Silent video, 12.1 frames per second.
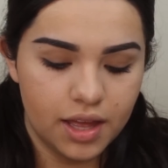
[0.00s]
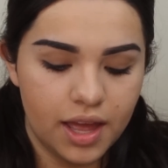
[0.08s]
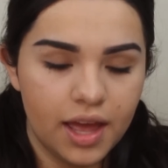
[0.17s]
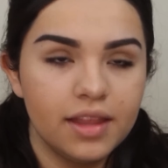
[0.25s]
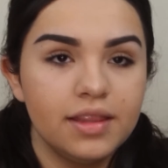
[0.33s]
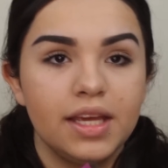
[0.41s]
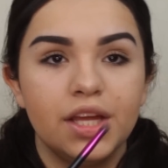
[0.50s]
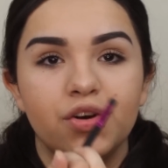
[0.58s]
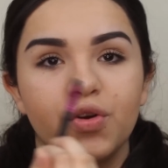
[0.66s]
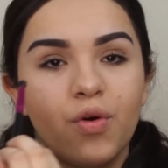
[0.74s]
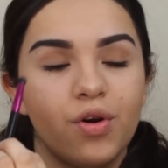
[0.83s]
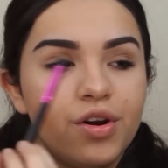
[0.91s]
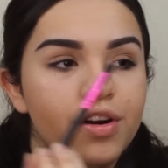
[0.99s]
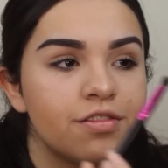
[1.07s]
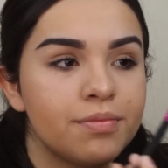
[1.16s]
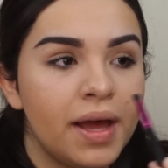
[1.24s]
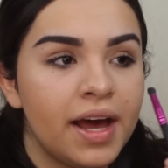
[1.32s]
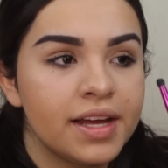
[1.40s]
and the inner corner
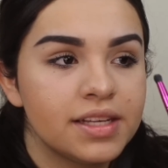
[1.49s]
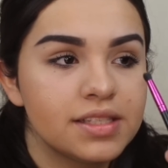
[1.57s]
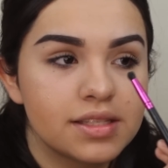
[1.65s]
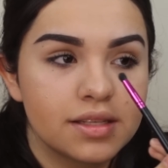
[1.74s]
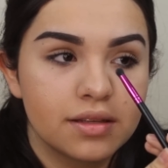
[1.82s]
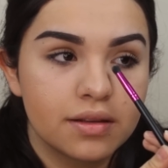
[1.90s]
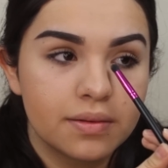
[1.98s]
of my eyes.